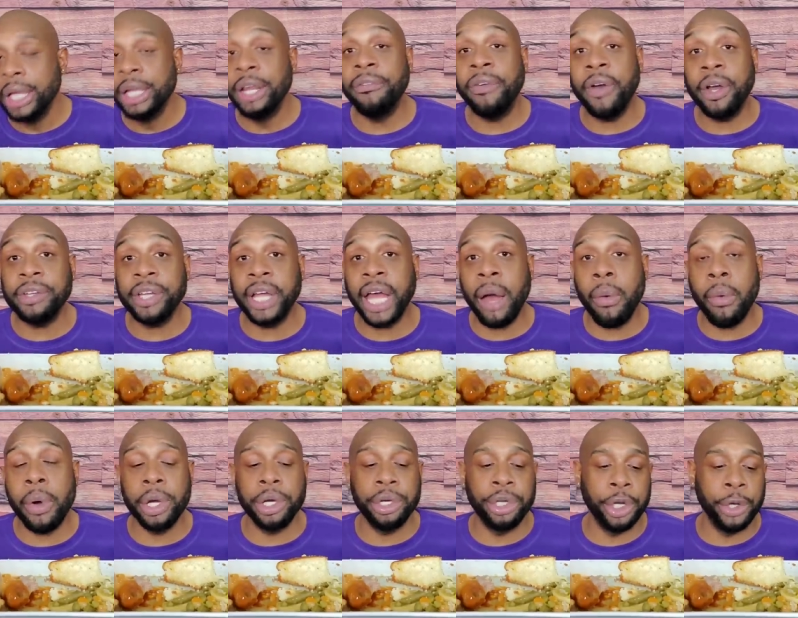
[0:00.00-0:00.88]
The first thing I
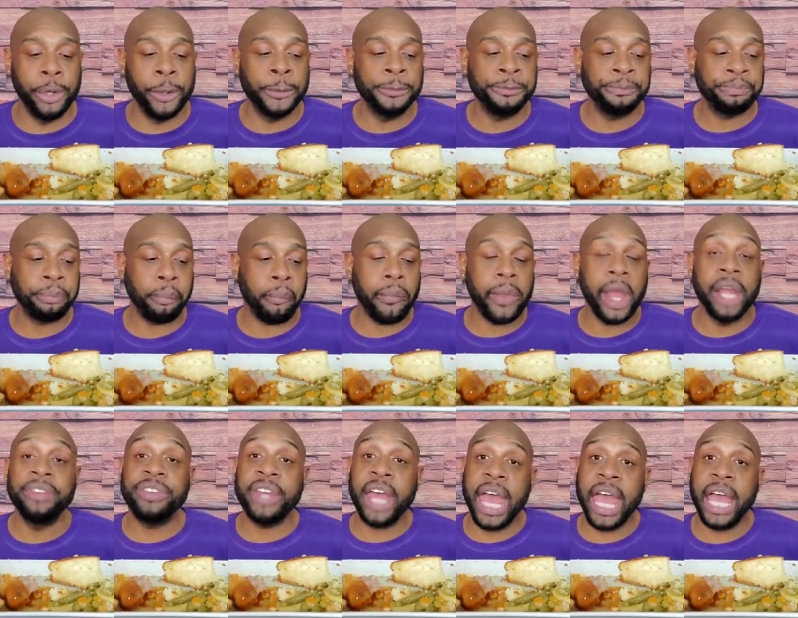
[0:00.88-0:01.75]
want to do
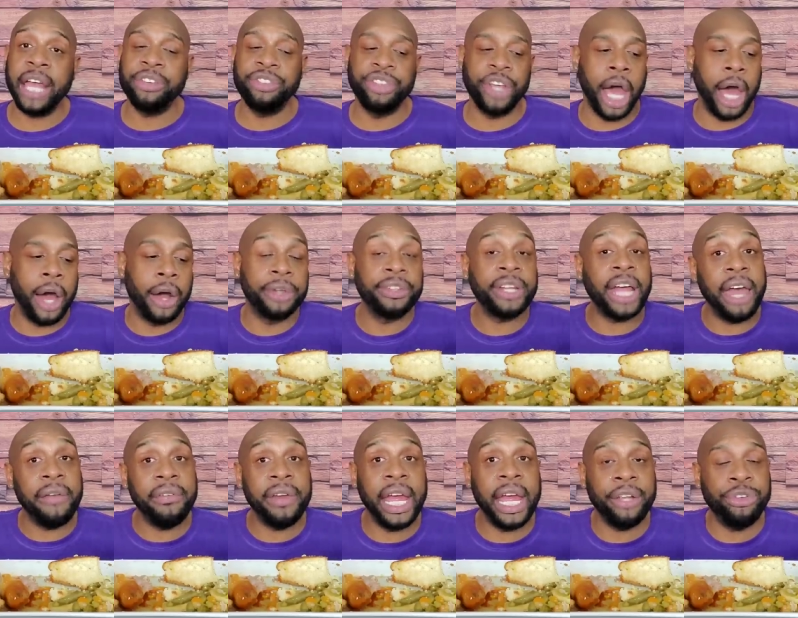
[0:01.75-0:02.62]
is ask y'all, because
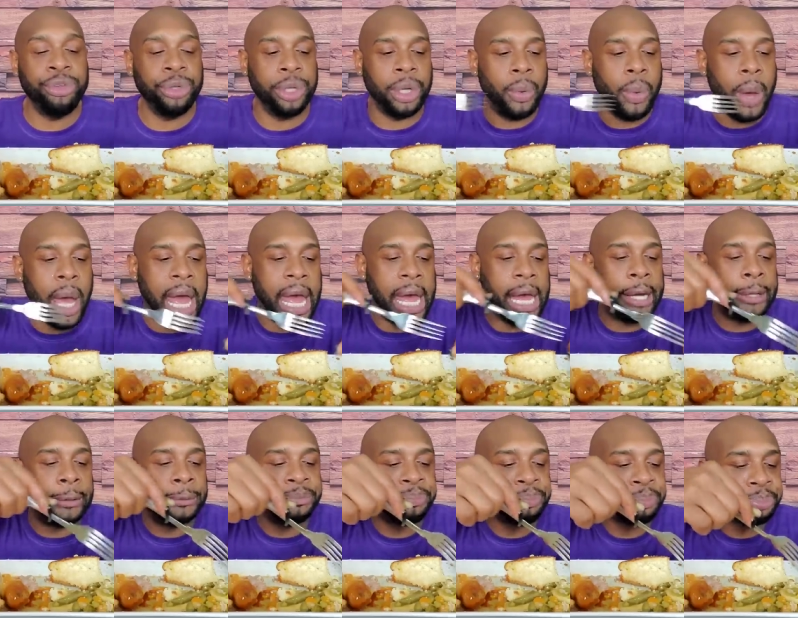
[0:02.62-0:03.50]
I haven't asked you in a
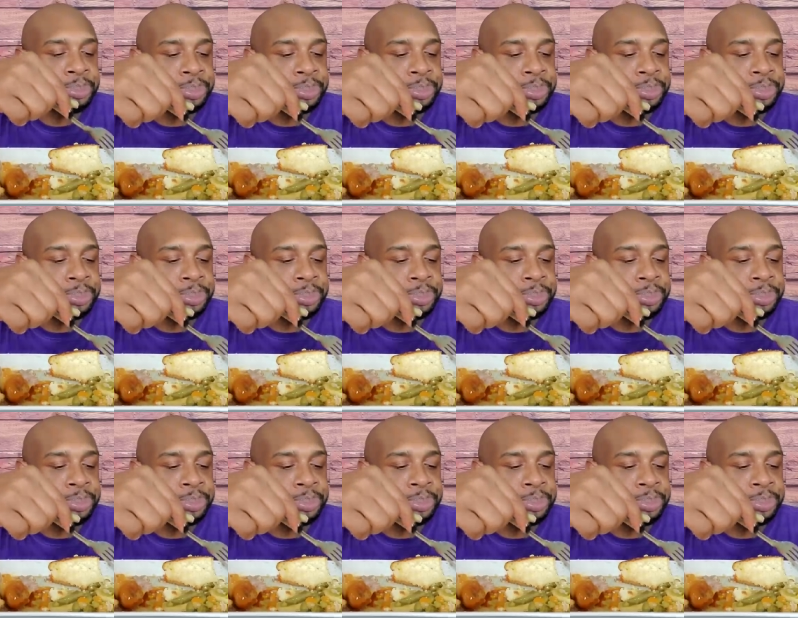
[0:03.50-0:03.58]
while.